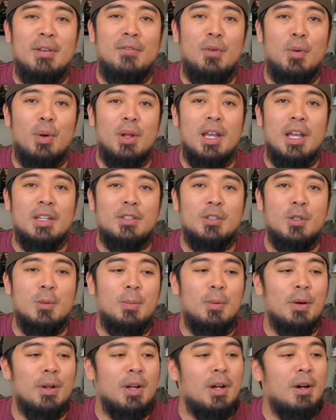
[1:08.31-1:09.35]
forty-eight two
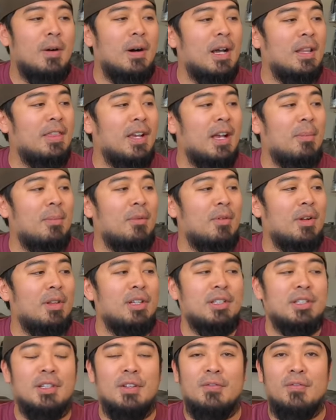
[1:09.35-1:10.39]
point oh. I think I'm gonna run
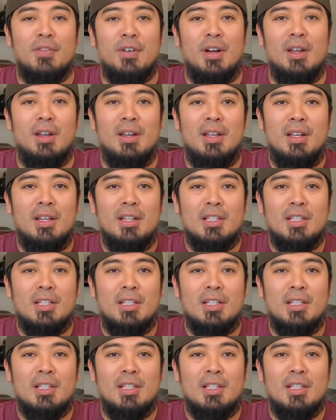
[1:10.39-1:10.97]
these in the front.